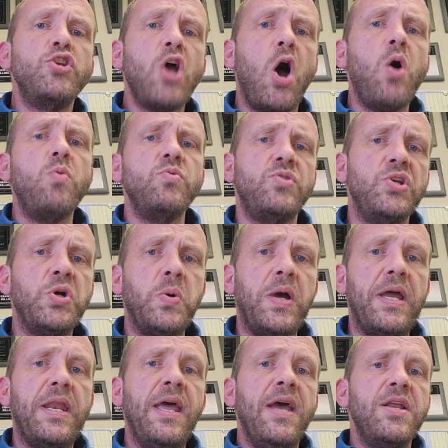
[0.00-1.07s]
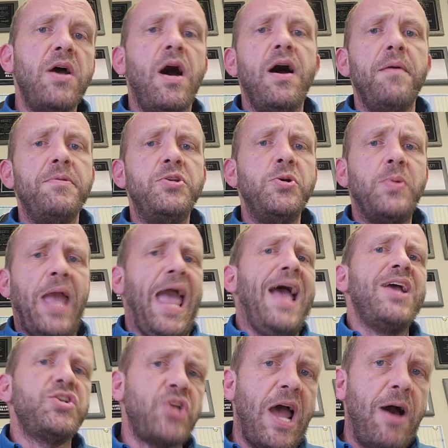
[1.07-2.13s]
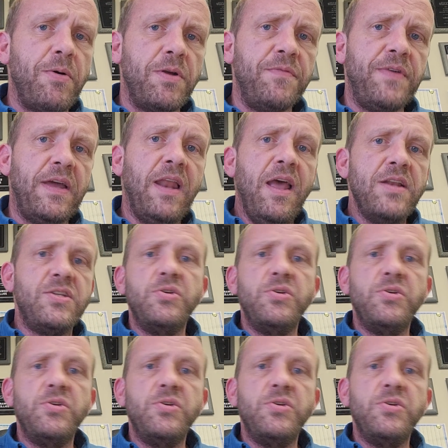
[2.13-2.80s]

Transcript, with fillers: don't do it uh, to cash out of it